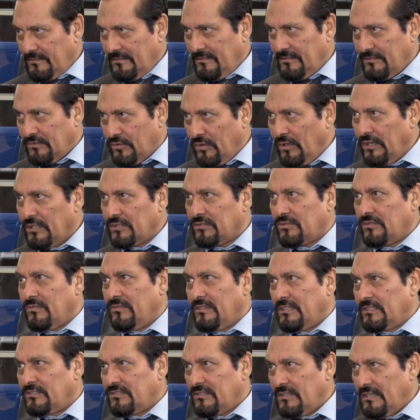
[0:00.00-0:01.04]
is going
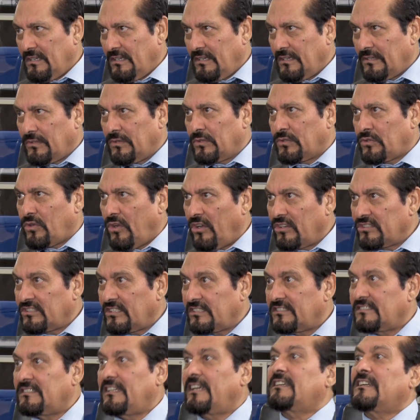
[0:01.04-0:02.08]
towards good
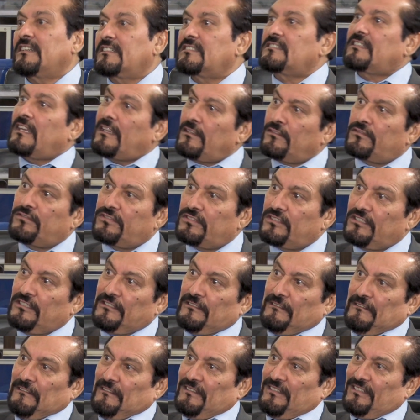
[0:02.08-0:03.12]
causes, that itself
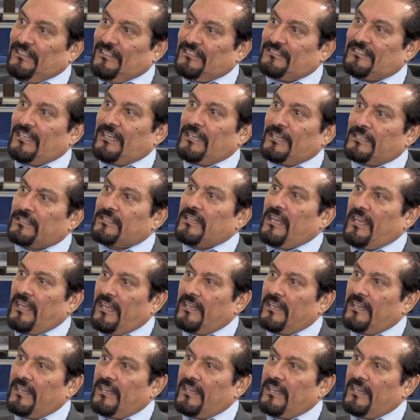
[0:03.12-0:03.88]
is an